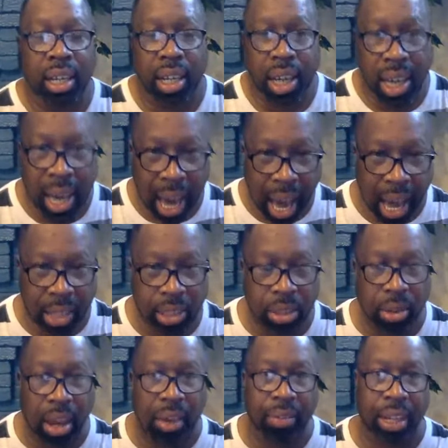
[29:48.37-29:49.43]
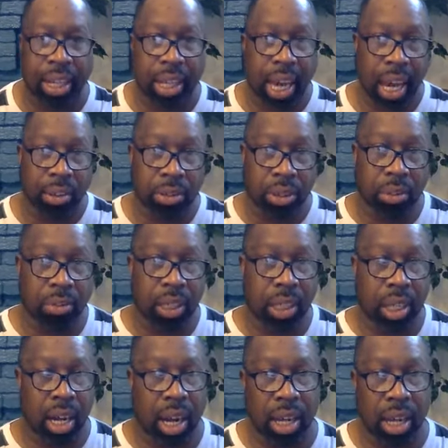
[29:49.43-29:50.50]
he had to have an encounter with
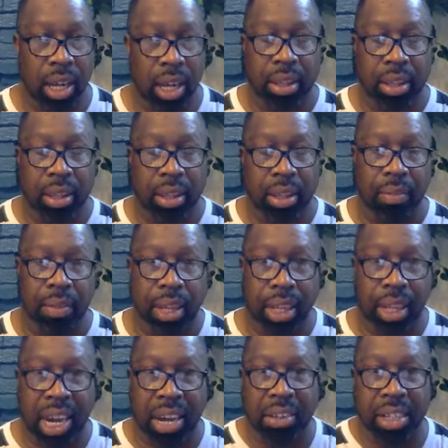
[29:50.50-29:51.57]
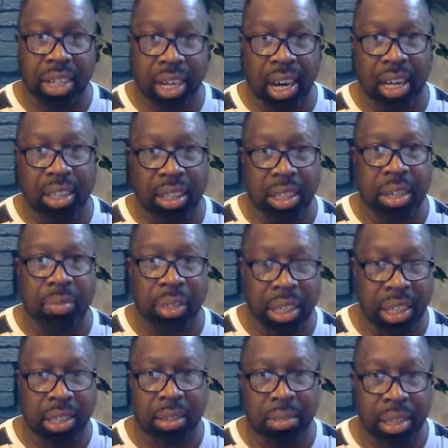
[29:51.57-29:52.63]
God. You're going to have to have an encounter with God to even
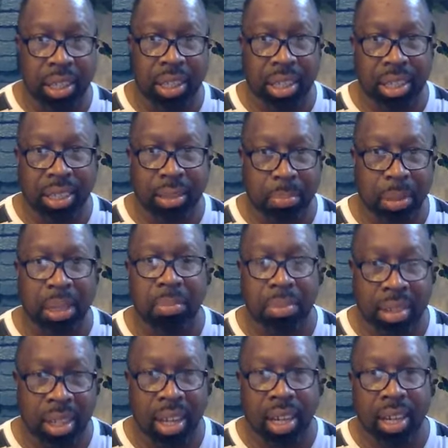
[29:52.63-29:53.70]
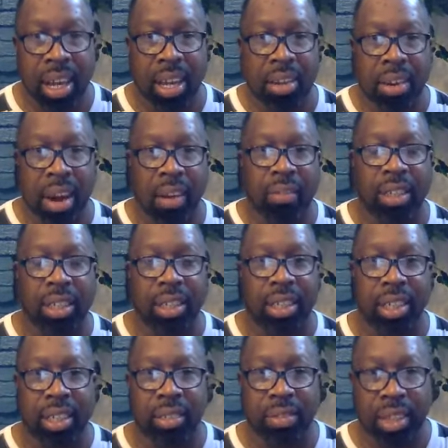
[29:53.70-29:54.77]
deal with these people that you're having to
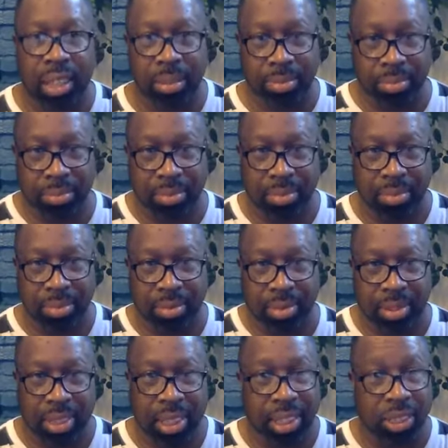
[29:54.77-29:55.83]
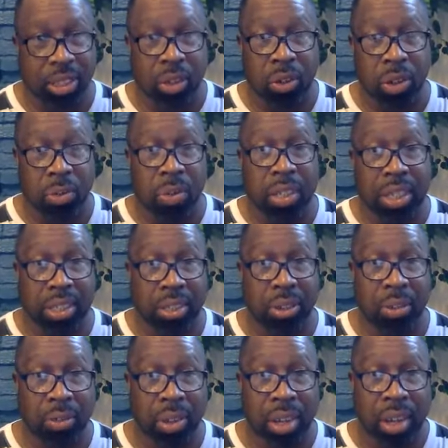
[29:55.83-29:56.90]
deal with. He's the only one that's going
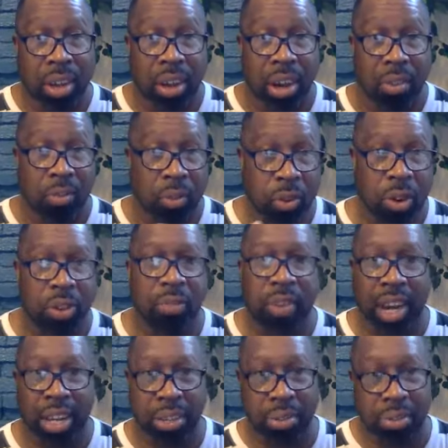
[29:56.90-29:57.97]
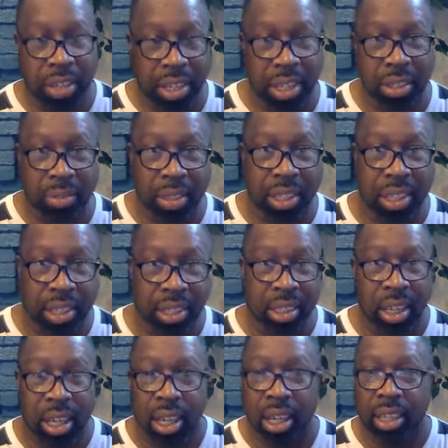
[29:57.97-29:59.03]
to uh, fortify you to deal with this,
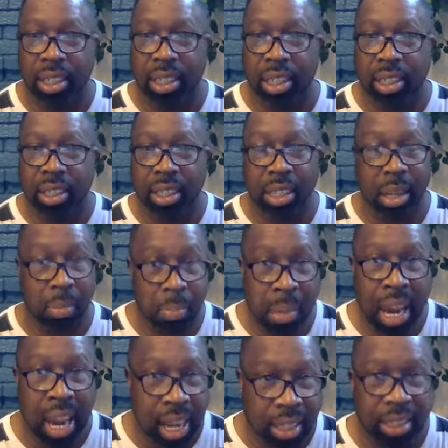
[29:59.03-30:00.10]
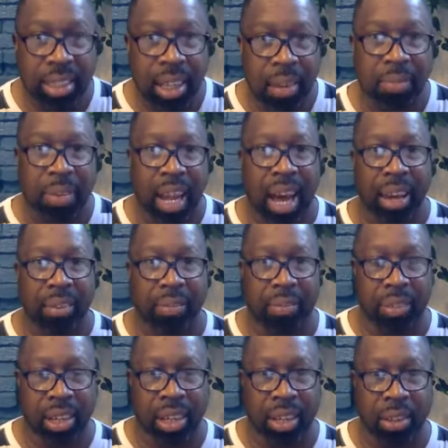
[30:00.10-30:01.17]
the, the demands of life,
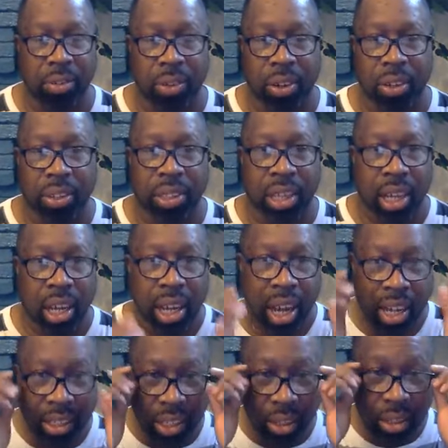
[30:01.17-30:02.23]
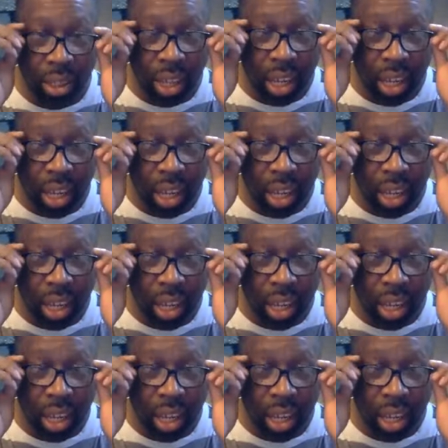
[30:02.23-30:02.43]
in other words. And so